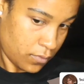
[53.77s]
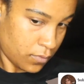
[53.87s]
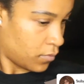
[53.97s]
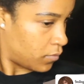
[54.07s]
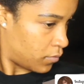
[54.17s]

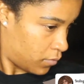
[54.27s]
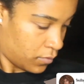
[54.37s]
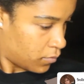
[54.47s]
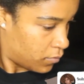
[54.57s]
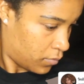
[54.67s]
own
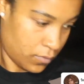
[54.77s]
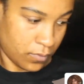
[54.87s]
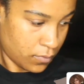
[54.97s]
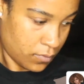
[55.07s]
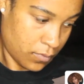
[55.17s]
silk
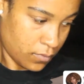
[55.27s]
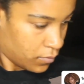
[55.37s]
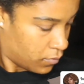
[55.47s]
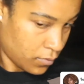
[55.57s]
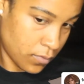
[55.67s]
press on
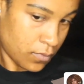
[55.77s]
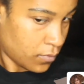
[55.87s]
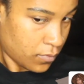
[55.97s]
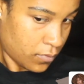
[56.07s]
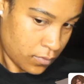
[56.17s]

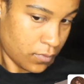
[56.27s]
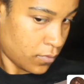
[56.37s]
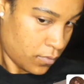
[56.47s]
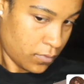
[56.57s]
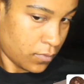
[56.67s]
myself,
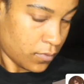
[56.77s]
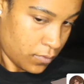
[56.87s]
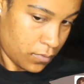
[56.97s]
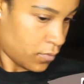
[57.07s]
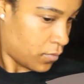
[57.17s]
so
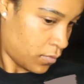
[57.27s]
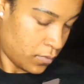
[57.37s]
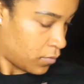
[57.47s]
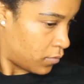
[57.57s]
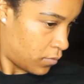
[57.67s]
I'm just going
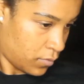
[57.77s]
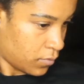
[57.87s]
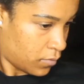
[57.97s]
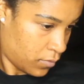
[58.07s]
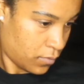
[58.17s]
to try to
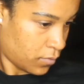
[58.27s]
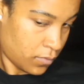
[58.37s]
be as